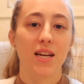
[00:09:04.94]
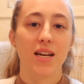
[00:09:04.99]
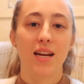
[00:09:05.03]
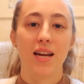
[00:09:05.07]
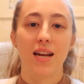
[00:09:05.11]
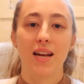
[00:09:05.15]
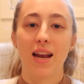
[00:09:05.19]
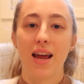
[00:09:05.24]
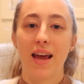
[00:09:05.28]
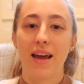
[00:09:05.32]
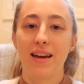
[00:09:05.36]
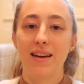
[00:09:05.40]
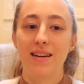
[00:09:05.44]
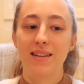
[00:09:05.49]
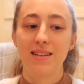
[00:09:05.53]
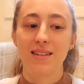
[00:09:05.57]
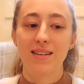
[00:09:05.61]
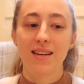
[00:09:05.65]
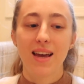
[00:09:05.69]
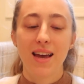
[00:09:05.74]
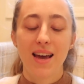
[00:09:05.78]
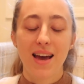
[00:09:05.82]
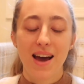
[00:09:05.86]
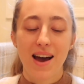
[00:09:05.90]
in it,
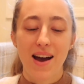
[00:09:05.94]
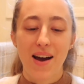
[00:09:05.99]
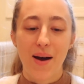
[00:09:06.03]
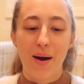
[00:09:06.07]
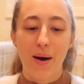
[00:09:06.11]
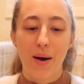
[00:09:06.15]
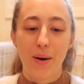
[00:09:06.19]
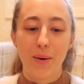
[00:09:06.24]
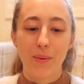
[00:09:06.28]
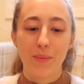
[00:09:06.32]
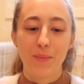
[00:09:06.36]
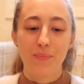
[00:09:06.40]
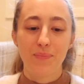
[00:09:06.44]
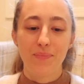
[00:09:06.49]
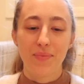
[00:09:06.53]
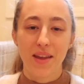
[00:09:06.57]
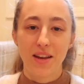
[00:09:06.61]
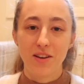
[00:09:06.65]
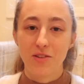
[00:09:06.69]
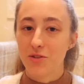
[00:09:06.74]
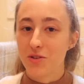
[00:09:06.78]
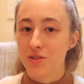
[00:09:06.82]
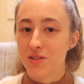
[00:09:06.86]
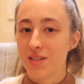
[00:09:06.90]
and
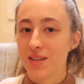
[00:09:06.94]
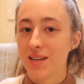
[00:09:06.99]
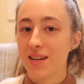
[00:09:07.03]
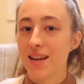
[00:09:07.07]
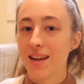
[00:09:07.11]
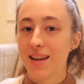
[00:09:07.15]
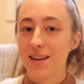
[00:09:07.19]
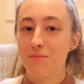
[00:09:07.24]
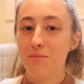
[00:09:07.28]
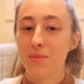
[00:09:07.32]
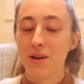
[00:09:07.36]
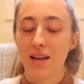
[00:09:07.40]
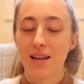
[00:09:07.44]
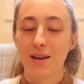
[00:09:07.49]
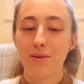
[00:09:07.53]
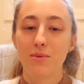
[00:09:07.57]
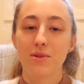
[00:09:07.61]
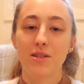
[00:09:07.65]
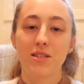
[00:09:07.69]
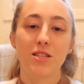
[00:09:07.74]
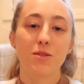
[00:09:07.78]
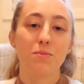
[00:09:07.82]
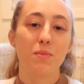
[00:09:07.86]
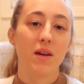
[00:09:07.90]
interested in being
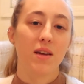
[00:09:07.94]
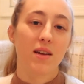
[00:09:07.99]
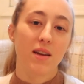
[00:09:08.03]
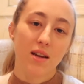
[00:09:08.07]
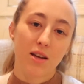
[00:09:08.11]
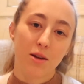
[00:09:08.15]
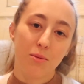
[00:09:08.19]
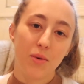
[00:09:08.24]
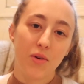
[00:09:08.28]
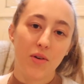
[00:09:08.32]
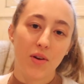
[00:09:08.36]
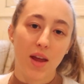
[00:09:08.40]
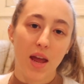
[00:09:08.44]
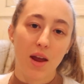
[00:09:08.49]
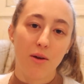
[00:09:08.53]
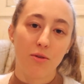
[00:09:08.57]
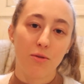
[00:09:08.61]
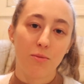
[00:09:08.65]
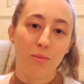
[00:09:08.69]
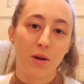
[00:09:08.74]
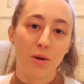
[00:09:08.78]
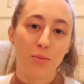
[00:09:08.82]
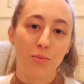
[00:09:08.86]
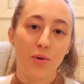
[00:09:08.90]
able to speak and communicate
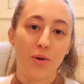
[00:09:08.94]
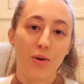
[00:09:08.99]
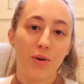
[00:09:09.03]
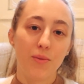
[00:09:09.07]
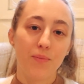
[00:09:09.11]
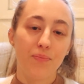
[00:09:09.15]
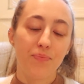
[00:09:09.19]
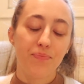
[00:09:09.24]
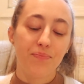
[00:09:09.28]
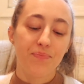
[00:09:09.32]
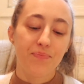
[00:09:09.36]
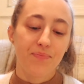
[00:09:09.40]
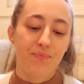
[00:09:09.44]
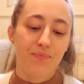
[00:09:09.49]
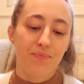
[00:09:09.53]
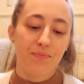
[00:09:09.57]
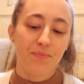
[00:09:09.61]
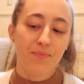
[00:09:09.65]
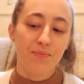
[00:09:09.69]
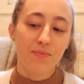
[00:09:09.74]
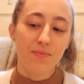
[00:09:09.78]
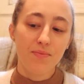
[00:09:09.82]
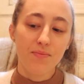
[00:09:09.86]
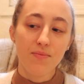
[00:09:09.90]
with people
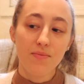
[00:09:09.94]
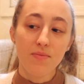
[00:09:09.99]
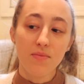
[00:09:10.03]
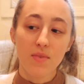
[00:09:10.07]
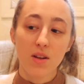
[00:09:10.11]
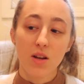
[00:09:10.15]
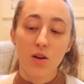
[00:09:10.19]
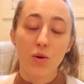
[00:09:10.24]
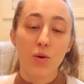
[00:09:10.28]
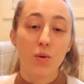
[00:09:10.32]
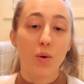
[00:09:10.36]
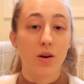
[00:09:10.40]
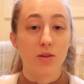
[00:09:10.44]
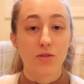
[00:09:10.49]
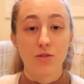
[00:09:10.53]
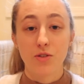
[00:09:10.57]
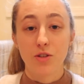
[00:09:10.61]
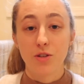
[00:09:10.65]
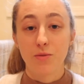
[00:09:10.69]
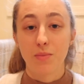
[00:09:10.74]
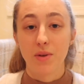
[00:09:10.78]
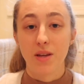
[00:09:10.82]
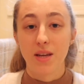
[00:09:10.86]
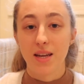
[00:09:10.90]
who also
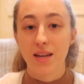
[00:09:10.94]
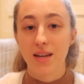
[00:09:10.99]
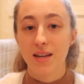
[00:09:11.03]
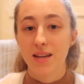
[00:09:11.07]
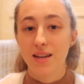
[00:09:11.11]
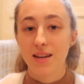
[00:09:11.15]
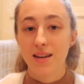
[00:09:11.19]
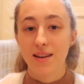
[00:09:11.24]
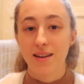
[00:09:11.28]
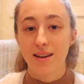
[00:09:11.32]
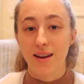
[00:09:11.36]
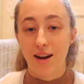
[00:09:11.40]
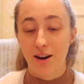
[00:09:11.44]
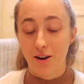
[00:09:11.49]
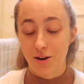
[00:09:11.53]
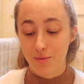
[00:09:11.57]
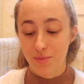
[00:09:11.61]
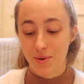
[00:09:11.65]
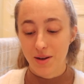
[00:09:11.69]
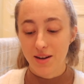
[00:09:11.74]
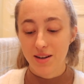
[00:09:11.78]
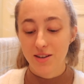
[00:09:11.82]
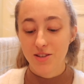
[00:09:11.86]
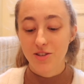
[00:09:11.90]
speak
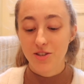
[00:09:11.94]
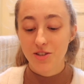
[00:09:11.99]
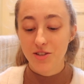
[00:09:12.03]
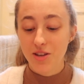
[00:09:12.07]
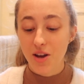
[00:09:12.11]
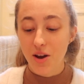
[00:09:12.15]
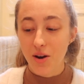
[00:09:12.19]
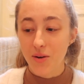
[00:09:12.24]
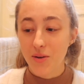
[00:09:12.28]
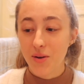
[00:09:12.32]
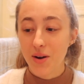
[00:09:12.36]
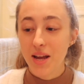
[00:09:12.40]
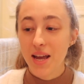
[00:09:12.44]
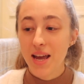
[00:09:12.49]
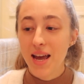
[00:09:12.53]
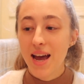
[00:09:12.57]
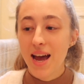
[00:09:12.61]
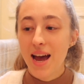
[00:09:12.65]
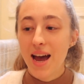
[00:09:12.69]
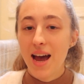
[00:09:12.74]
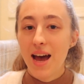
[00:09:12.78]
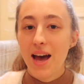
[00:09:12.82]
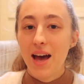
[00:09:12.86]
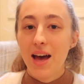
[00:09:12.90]
Arabic. So
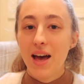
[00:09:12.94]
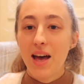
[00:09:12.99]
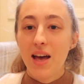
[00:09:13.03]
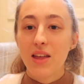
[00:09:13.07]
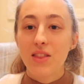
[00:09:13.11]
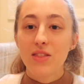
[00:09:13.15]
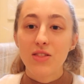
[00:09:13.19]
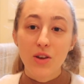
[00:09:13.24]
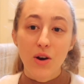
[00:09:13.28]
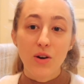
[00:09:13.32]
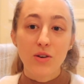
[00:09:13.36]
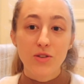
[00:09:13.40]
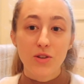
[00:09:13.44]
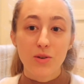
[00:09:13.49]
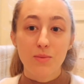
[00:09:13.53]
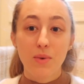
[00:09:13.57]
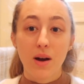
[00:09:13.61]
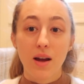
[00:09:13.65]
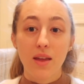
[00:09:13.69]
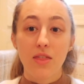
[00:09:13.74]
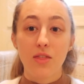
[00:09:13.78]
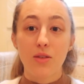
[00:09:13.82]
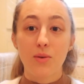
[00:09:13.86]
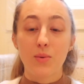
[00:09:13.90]
those are
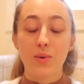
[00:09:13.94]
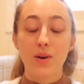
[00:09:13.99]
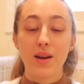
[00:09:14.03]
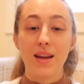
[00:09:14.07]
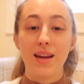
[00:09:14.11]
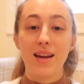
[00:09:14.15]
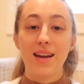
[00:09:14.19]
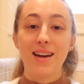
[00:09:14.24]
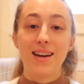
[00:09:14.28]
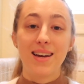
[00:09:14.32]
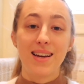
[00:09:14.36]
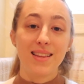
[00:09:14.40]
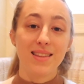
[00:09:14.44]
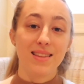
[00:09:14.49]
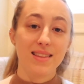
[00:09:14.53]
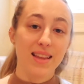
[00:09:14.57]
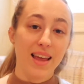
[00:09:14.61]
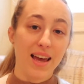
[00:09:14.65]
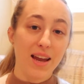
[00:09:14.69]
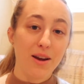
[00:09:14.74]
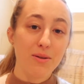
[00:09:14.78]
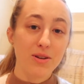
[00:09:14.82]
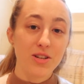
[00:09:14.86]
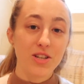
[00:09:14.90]
my 3
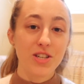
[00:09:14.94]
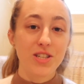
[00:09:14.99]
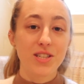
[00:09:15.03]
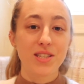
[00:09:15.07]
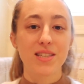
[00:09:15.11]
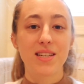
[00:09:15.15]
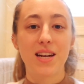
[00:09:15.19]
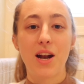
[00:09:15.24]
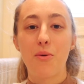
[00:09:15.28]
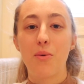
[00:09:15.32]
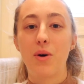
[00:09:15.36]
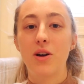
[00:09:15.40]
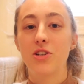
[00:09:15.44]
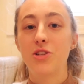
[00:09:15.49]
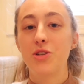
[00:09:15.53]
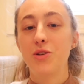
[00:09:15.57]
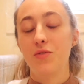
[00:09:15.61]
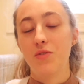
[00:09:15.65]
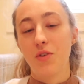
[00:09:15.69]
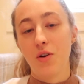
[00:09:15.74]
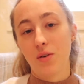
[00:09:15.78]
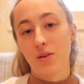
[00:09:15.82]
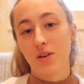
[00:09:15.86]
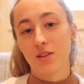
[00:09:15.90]
languages that I want
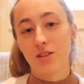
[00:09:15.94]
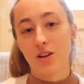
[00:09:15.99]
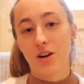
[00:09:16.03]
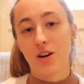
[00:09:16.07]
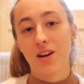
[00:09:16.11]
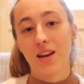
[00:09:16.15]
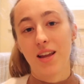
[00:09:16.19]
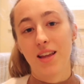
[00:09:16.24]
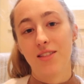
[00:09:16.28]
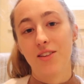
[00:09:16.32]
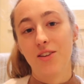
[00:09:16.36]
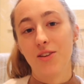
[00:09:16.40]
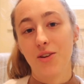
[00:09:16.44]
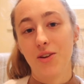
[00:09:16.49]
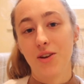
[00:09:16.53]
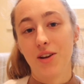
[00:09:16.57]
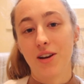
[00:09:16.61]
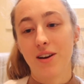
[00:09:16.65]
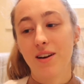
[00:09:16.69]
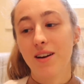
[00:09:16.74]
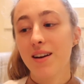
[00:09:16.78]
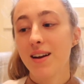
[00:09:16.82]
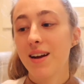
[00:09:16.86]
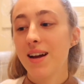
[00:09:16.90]
to focus on in the new
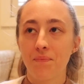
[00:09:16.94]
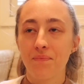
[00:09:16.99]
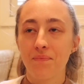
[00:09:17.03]
year.